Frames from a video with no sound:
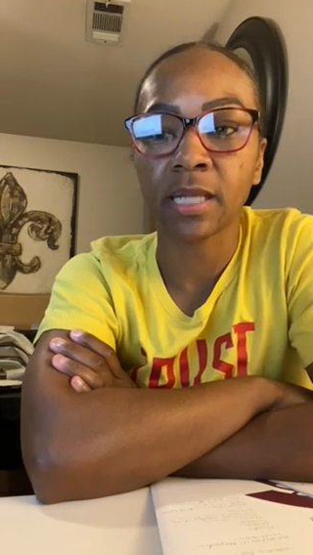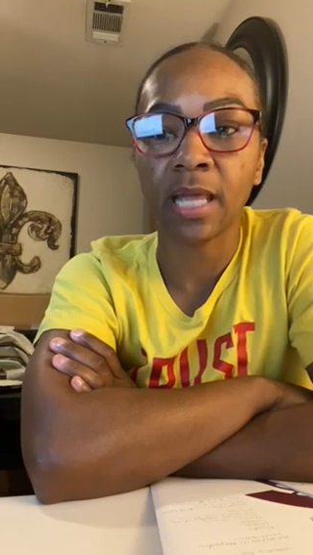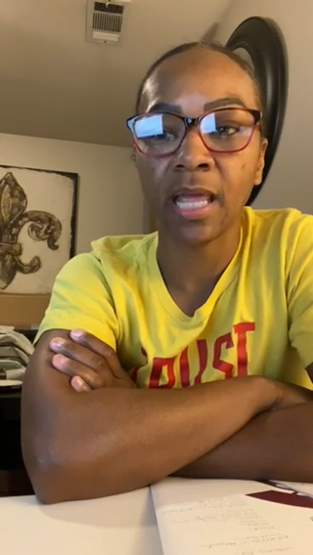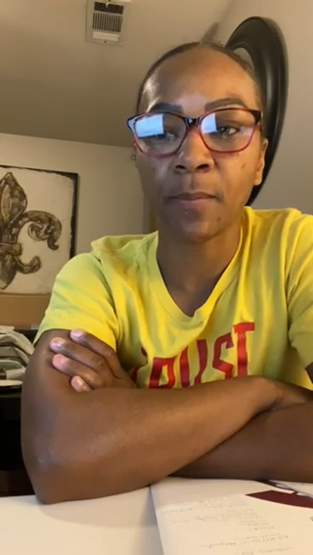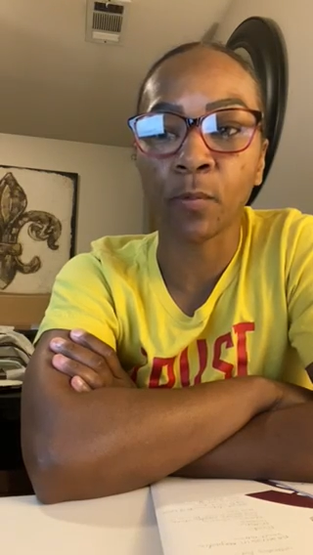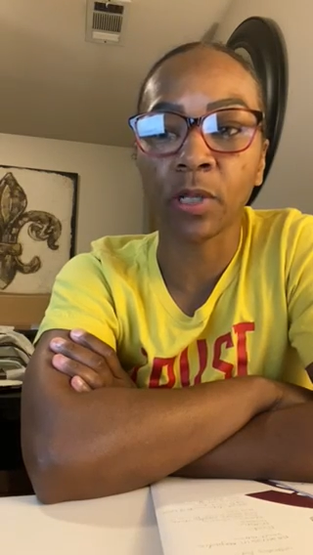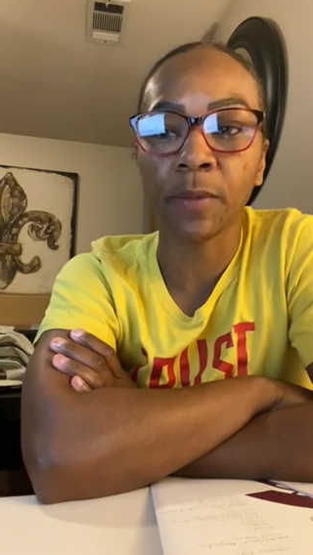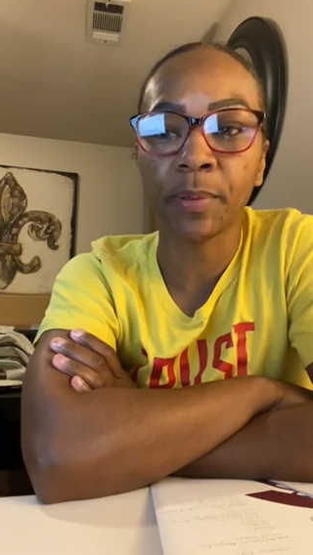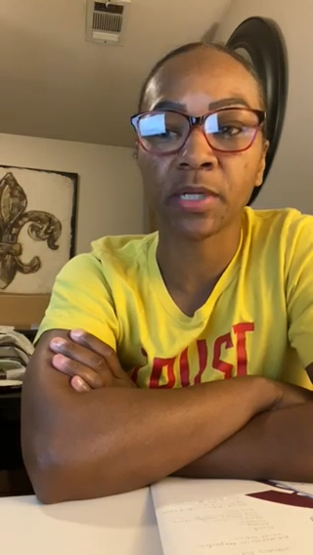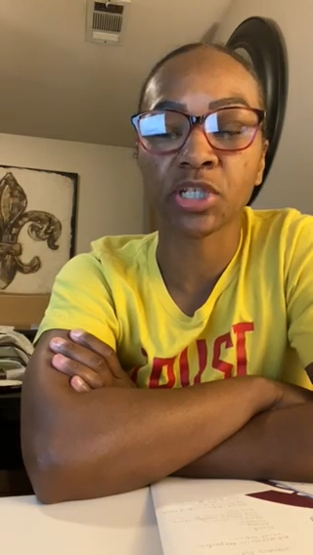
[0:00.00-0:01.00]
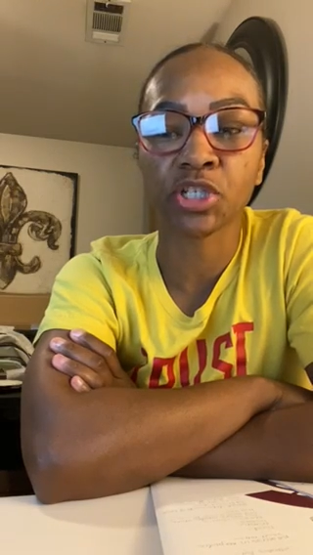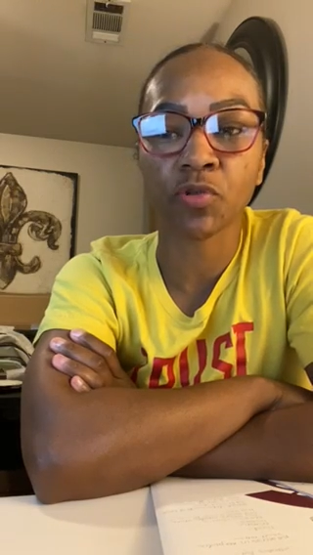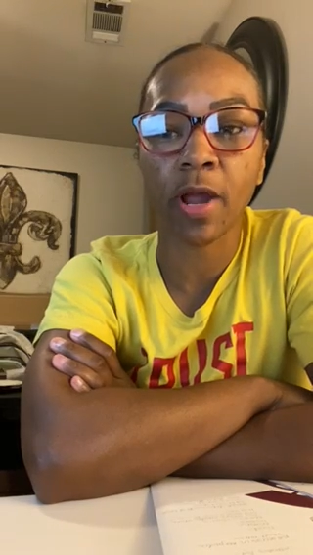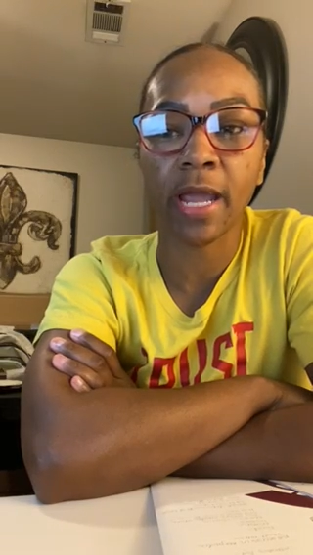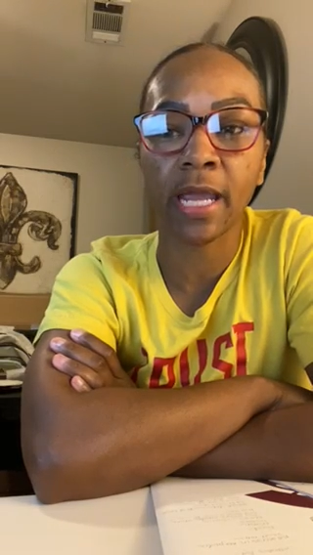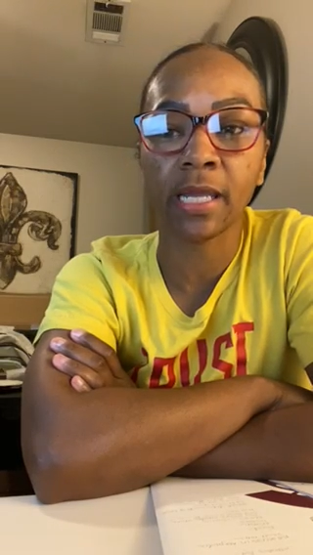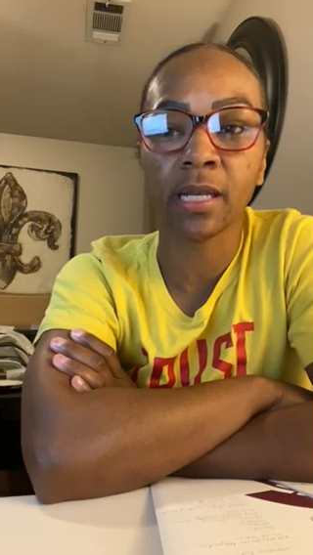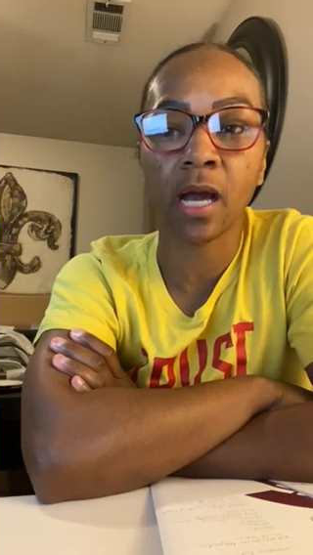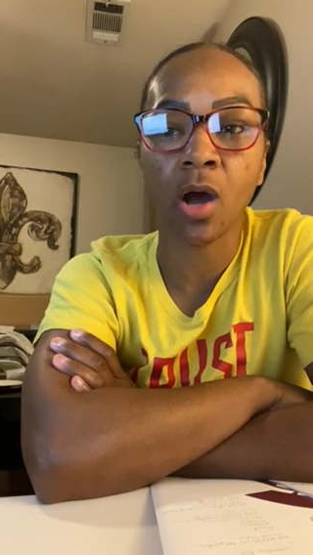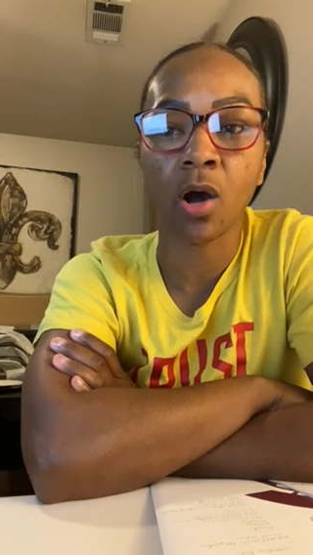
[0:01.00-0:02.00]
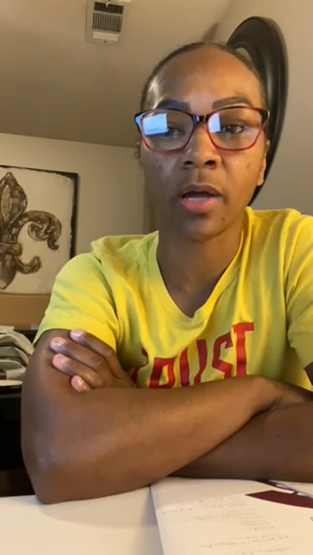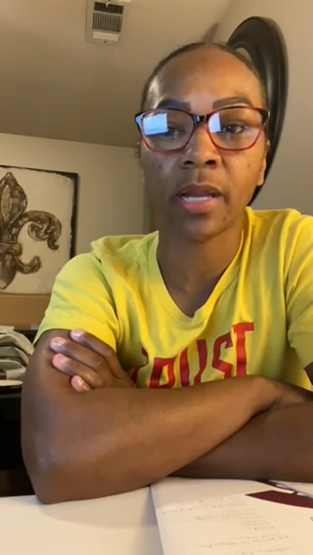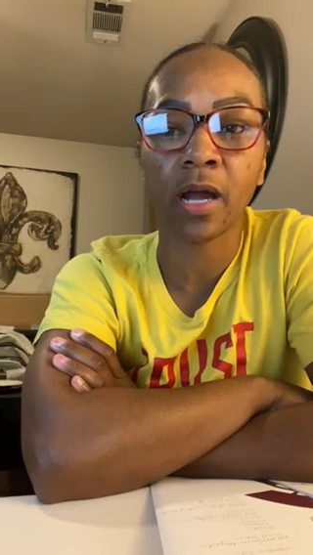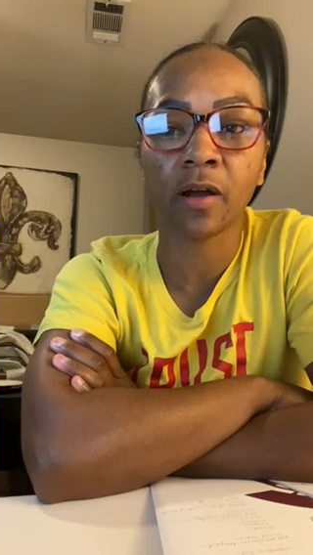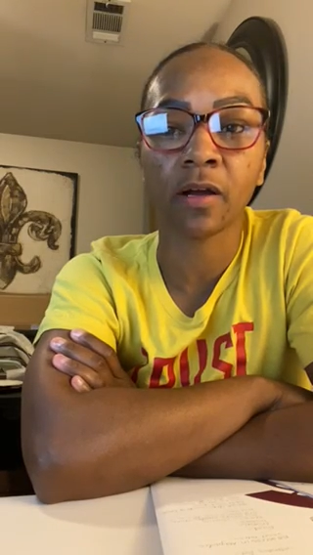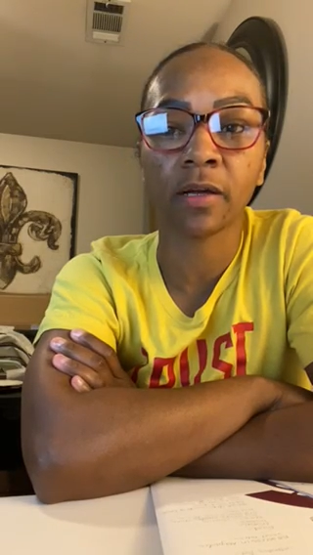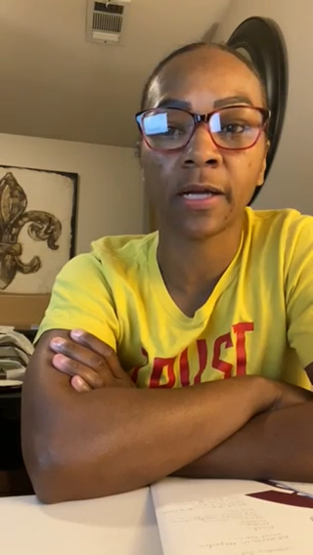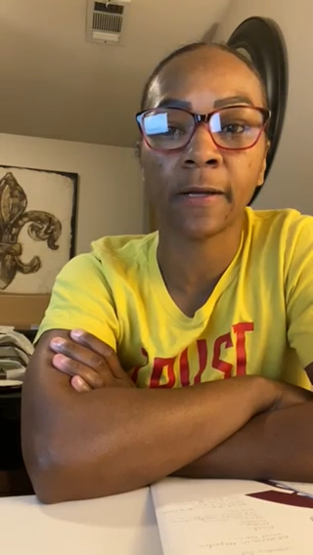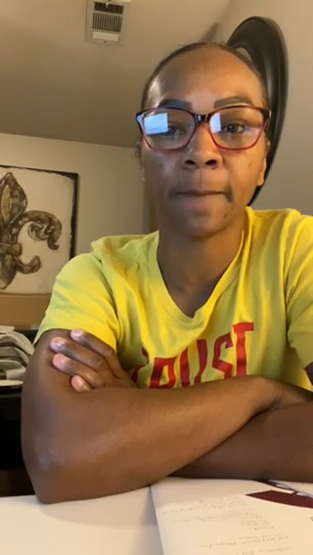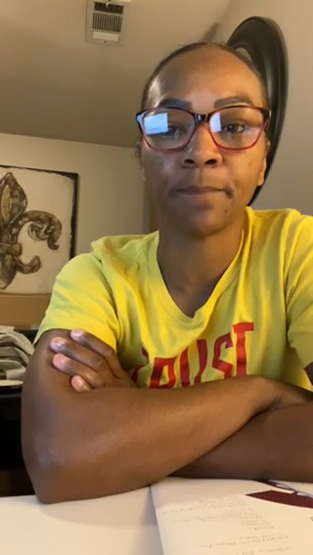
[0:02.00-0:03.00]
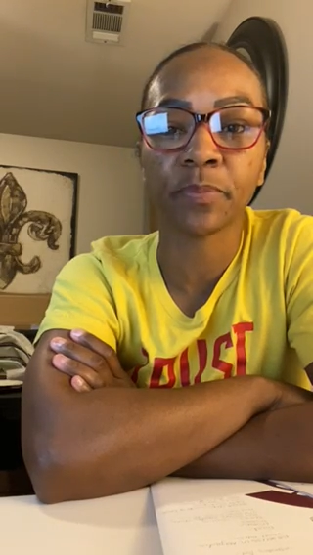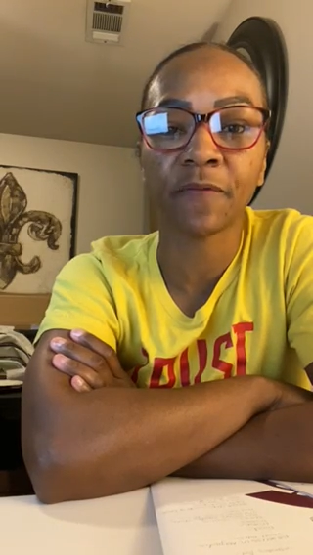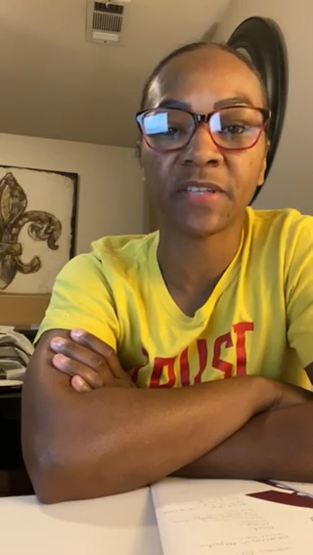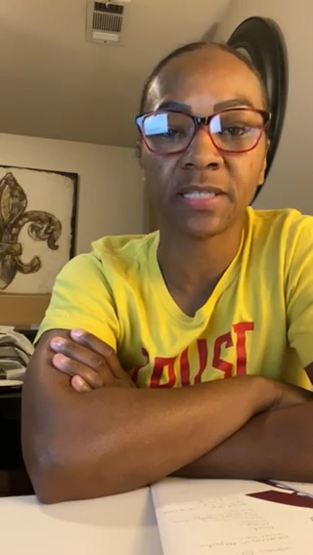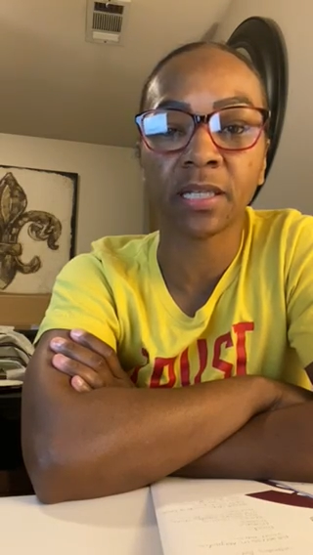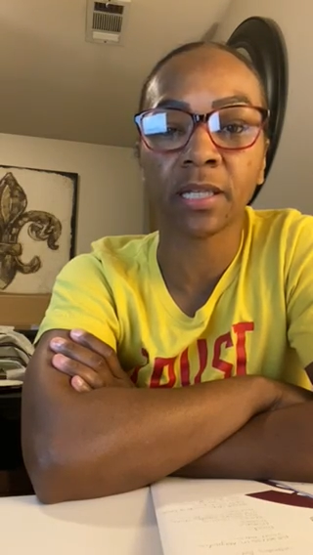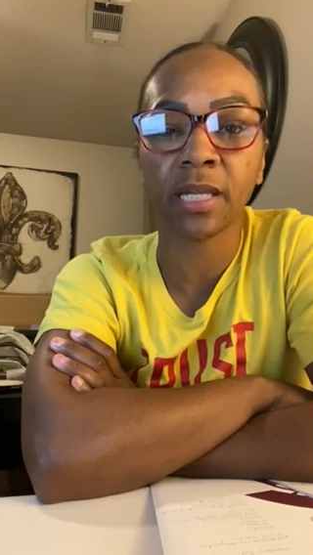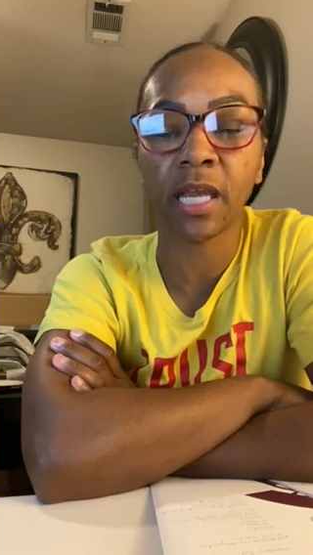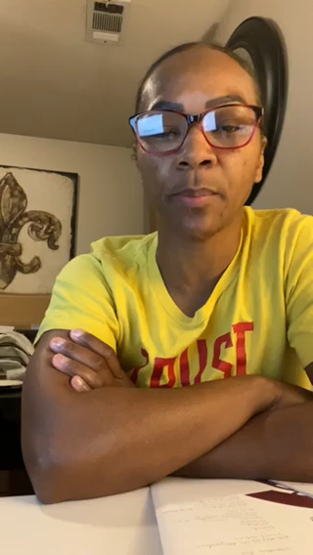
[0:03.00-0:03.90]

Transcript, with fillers: it really put a strain on our um, facility.